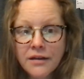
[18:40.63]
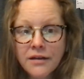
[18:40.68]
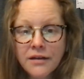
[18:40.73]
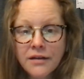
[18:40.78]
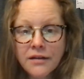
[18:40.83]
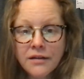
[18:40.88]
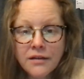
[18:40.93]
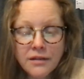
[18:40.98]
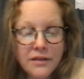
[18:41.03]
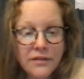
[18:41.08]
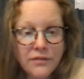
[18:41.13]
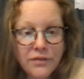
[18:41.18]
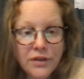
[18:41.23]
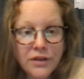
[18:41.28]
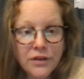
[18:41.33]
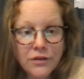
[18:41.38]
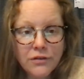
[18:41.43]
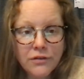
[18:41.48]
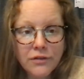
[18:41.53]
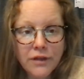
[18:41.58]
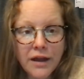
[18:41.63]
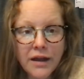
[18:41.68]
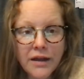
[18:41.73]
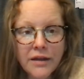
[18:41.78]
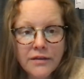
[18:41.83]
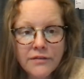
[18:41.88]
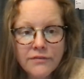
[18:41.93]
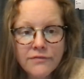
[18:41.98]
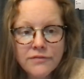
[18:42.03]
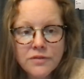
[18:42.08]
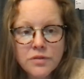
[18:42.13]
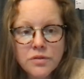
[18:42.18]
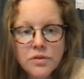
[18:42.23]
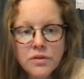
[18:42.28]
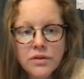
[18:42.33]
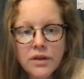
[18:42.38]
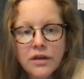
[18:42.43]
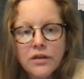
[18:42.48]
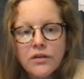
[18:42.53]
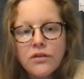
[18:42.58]
living your life so
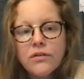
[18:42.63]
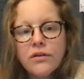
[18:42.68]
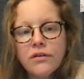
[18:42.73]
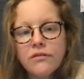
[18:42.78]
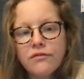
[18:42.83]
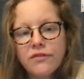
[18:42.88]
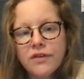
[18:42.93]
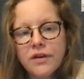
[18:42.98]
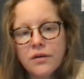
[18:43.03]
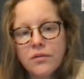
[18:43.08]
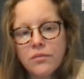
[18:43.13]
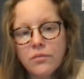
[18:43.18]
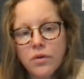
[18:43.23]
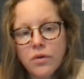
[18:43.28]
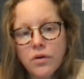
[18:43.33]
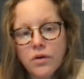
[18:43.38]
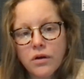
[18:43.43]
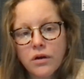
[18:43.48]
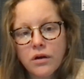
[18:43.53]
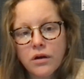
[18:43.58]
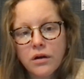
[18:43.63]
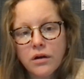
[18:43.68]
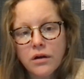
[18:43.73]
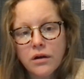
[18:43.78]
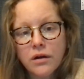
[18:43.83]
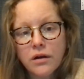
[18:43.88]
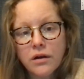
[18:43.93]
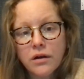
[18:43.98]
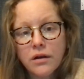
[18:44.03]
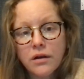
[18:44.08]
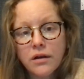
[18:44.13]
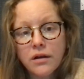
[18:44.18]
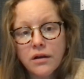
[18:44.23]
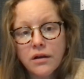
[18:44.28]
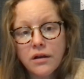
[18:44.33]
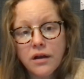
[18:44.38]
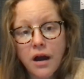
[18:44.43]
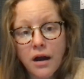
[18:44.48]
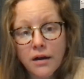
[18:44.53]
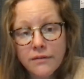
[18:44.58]
that you can feel more
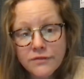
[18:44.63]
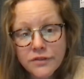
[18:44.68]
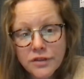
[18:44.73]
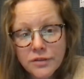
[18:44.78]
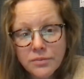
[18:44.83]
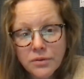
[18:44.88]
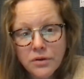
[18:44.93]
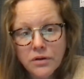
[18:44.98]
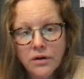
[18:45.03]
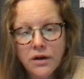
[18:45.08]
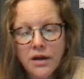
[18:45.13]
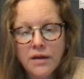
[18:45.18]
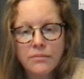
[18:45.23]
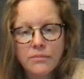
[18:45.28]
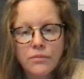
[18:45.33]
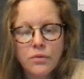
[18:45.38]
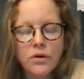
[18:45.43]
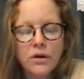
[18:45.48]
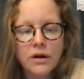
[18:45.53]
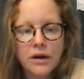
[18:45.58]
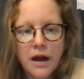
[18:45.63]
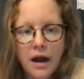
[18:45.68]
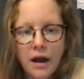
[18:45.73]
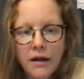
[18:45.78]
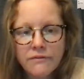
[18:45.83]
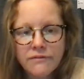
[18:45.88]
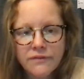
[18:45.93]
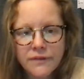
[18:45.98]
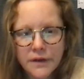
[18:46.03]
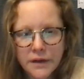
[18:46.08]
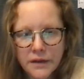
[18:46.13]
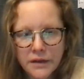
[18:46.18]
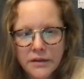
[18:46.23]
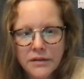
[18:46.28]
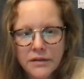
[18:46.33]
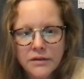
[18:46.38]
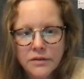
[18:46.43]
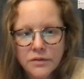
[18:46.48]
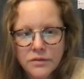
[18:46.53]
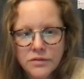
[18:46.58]
comfortable and more confident
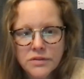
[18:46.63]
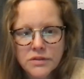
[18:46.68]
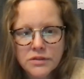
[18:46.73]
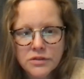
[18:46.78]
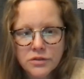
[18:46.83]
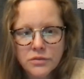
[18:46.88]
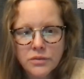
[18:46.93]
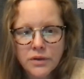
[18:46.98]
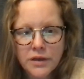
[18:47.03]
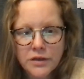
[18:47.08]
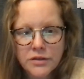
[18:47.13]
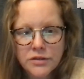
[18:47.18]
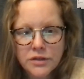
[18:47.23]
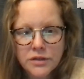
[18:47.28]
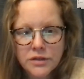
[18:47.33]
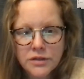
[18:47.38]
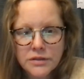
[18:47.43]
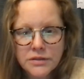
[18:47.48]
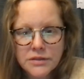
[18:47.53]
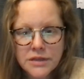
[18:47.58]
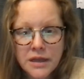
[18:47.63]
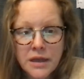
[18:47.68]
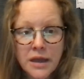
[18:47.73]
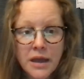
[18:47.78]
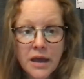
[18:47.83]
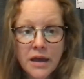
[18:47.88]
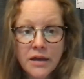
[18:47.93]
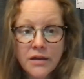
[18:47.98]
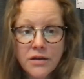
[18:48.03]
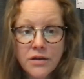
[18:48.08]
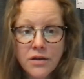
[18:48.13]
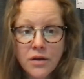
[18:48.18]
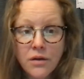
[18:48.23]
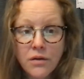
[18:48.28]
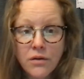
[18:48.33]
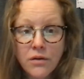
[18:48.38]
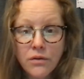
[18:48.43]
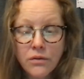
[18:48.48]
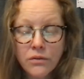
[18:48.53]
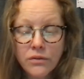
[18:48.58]
in those situations. And
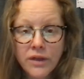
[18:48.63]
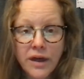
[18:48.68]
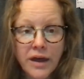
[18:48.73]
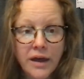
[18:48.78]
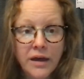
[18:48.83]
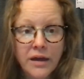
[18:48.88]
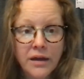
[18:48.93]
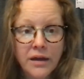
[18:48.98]
know that